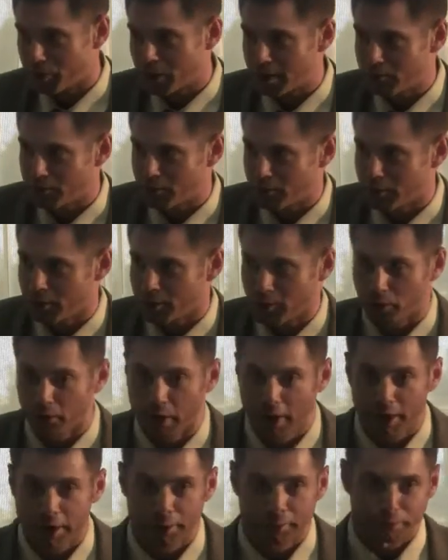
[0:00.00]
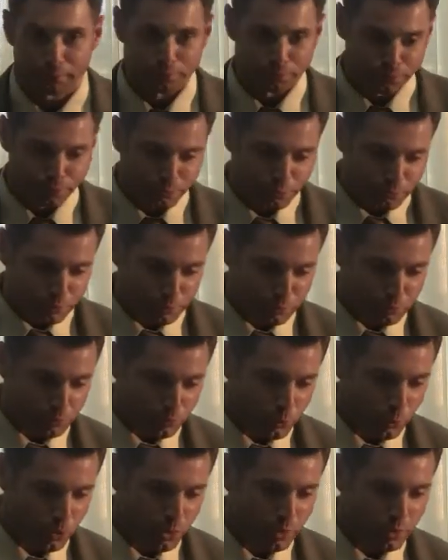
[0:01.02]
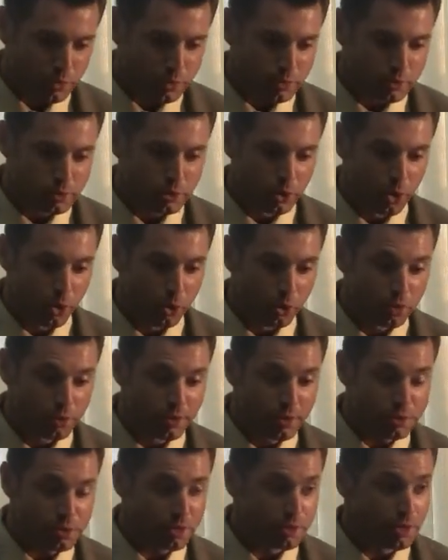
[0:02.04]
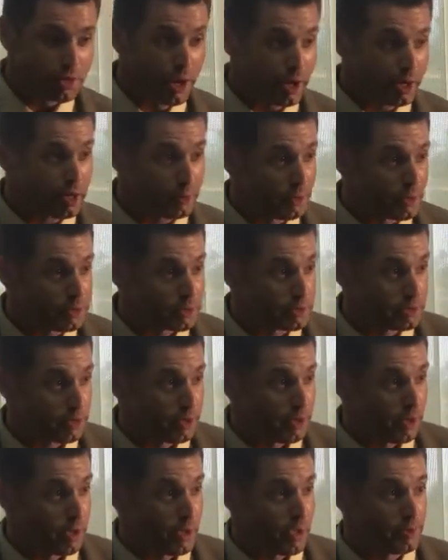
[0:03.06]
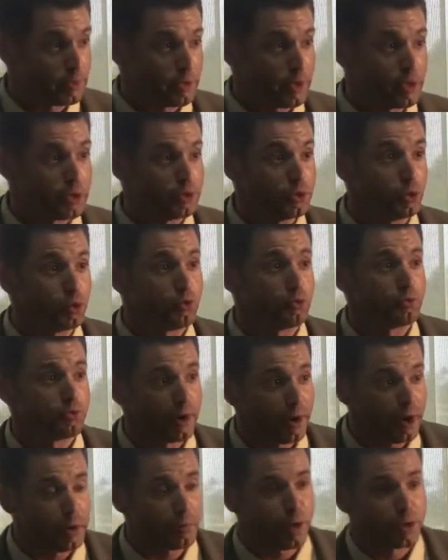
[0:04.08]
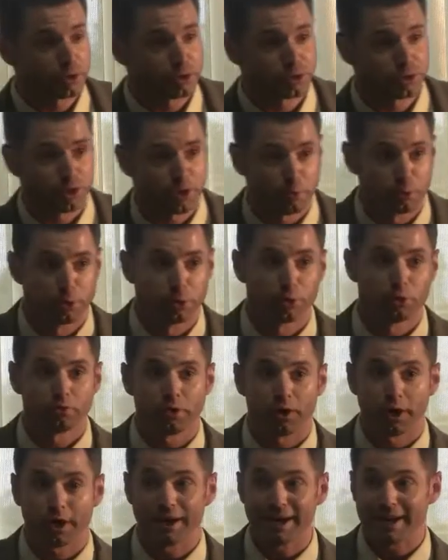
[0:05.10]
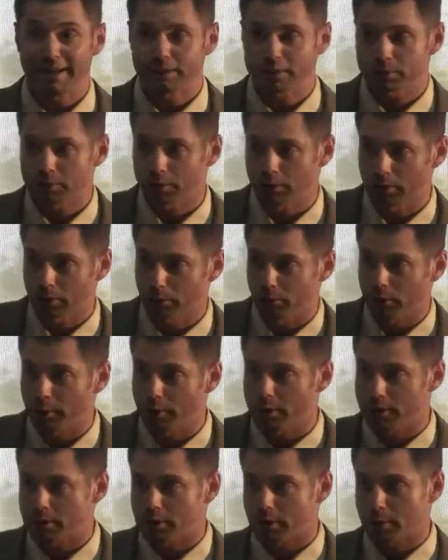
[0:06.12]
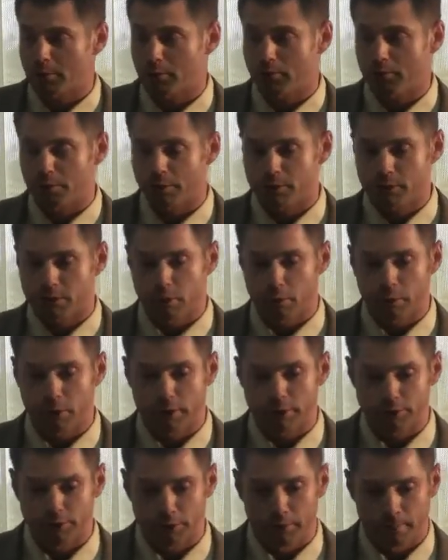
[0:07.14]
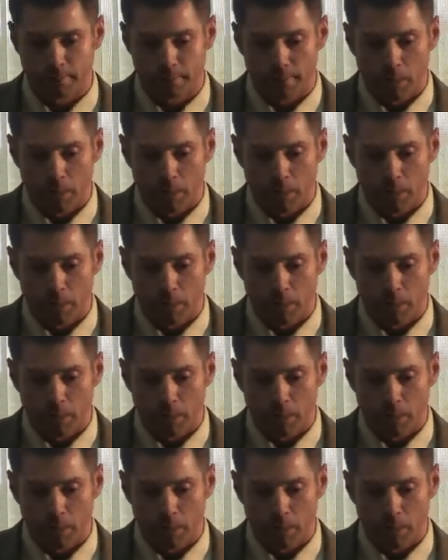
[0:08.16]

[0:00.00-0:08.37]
level, right? So these are the arguments, and you will very much see a move against term limits coming from this commission.